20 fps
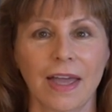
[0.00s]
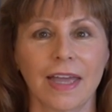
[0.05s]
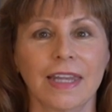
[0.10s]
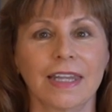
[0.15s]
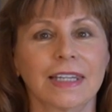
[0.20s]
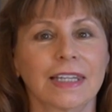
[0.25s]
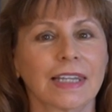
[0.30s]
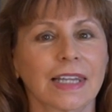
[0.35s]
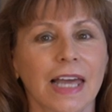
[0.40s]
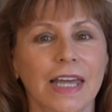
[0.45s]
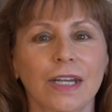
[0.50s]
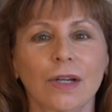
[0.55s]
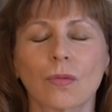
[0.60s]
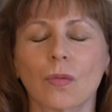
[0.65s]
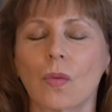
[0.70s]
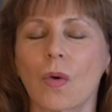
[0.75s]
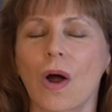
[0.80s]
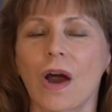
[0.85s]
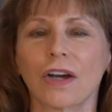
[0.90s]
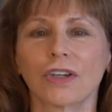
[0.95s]
and let
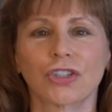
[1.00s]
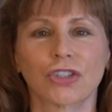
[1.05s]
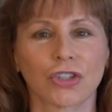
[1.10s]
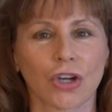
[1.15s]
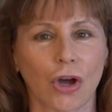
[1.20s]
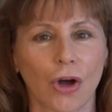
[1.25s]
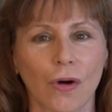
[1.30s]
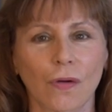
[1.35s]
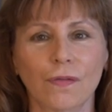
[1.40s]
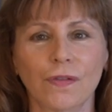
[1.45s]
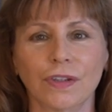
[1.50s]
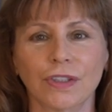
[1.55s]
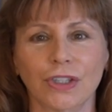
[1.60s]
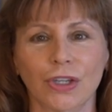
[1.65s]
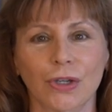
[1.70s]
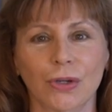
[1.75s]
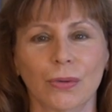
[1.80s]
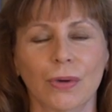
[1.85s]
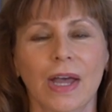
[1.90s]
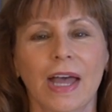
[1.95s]
it wash over
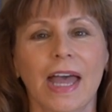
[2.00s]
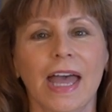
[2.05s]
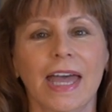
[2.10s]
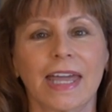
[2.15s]
you